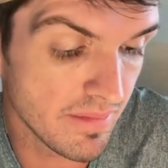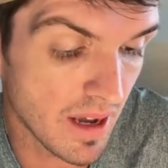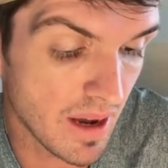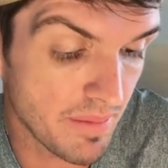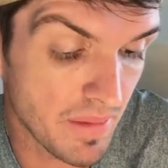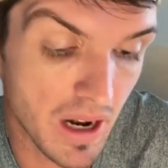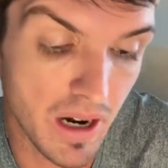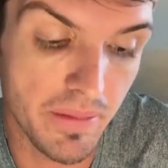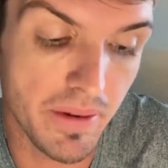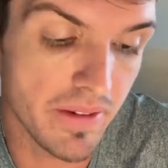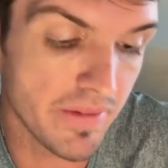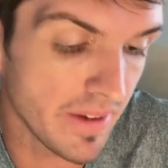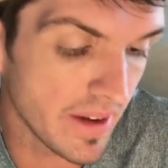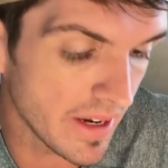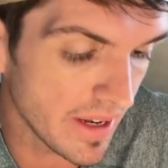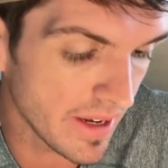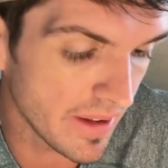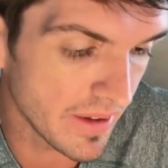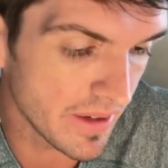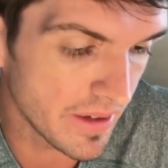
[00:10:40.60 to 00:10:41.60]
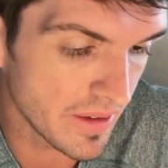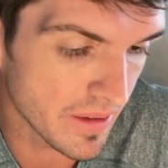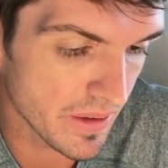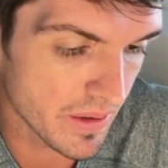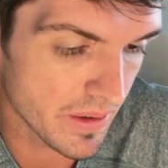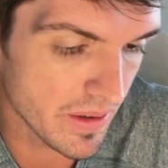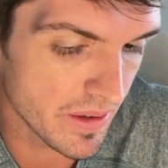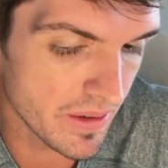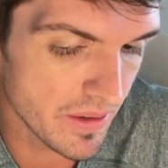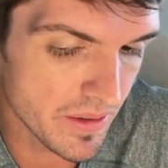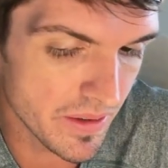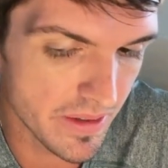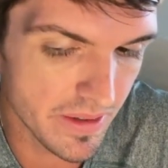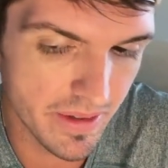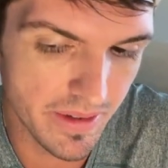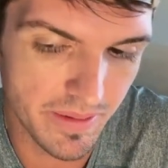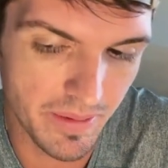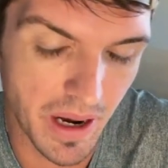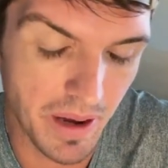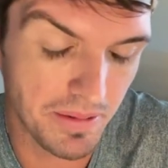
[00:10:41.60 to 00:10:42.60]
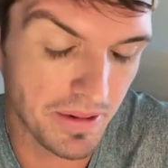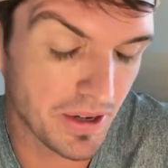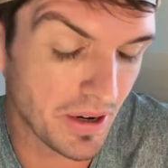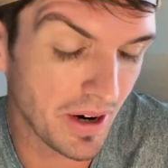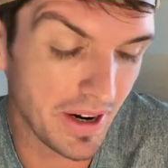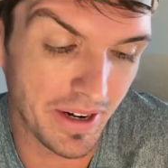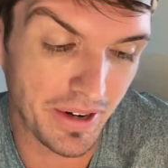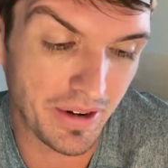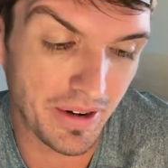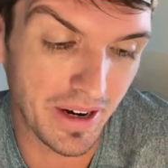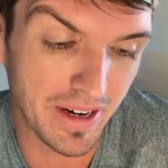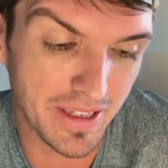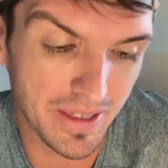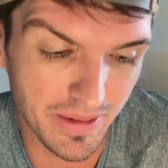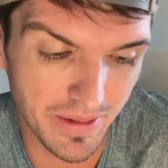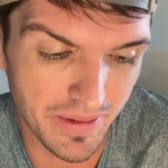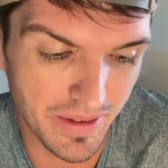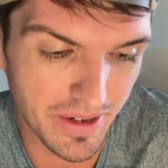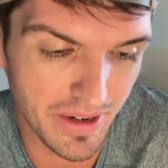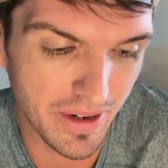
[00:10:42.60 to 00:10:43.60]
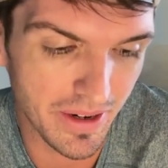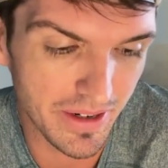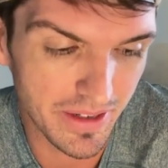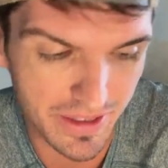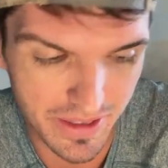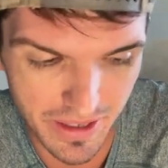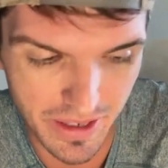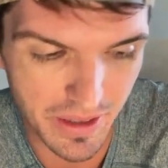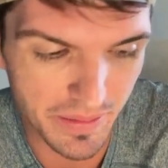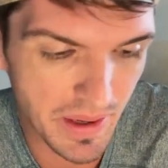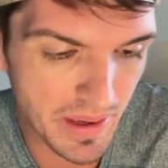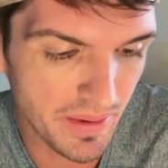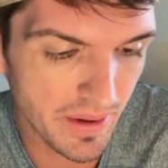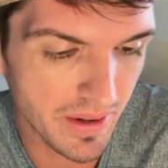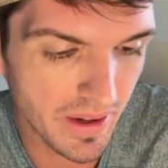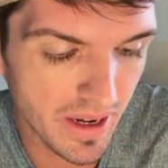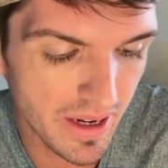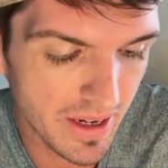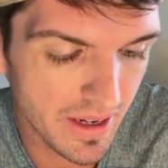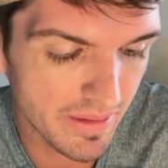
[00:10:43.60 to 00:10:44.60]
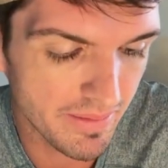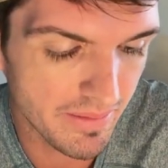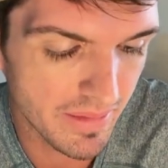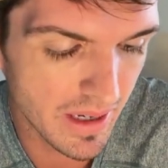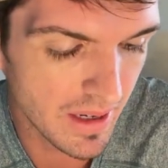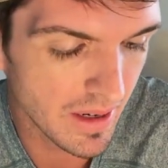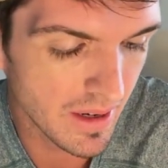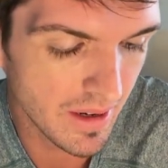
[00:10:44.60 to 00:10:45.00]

not a big fan of Elly De La Cruz. I'm trying to grade some of his cards because other people like him.